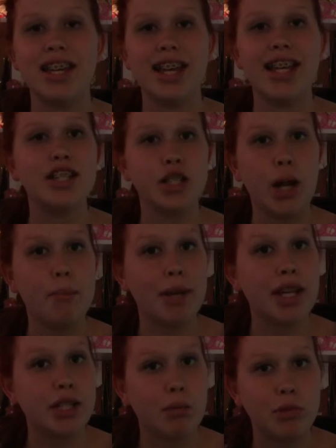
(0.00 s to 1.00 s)
it's not
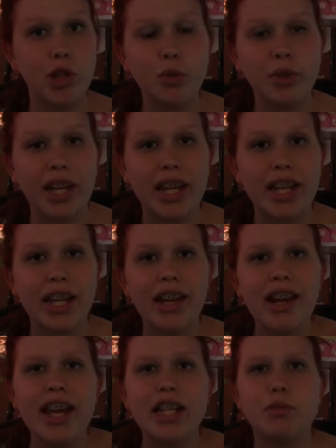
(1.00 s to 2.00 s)
because I'm lonely.
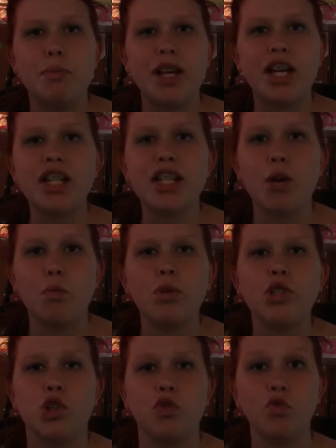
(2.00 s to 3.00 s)
It's because I
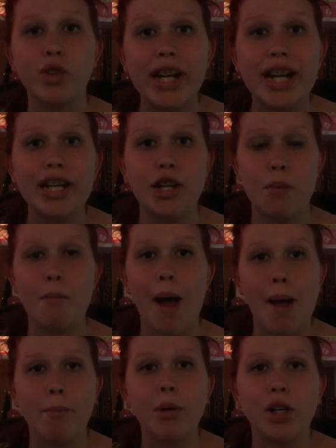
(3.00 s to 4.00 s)
want to read
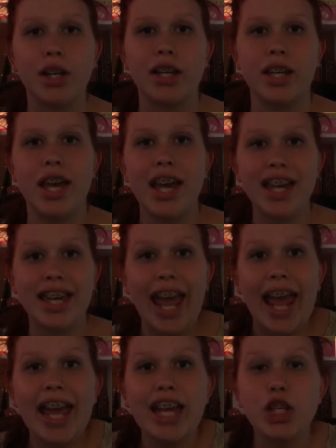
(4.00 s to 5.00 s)
my book.
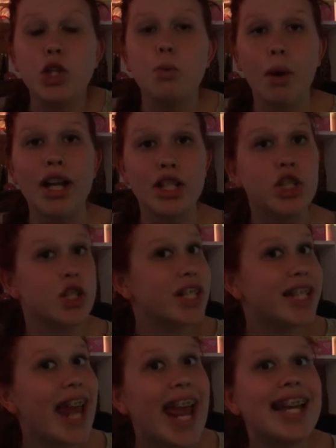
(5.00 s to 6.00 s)
Can you
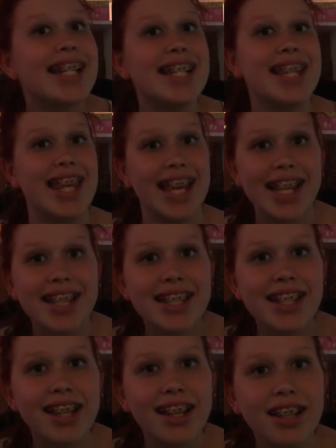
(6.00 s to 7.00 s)
understand
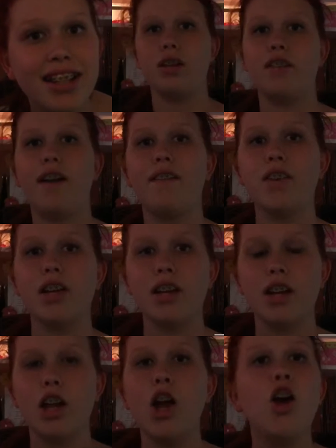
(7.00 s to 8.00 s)
this?
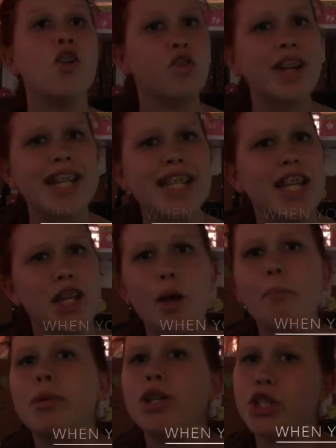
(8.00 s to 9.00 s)
Reason
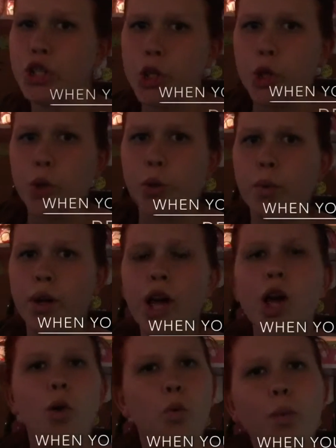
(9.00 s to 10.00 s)
number 2.
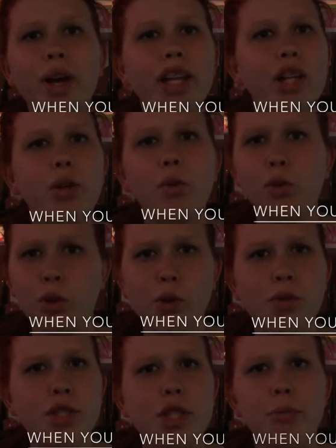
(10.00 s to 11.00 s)
When you
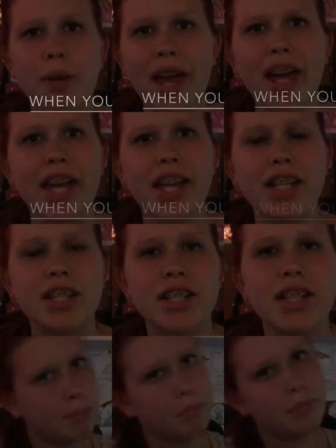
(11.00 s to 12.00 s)
lose your page,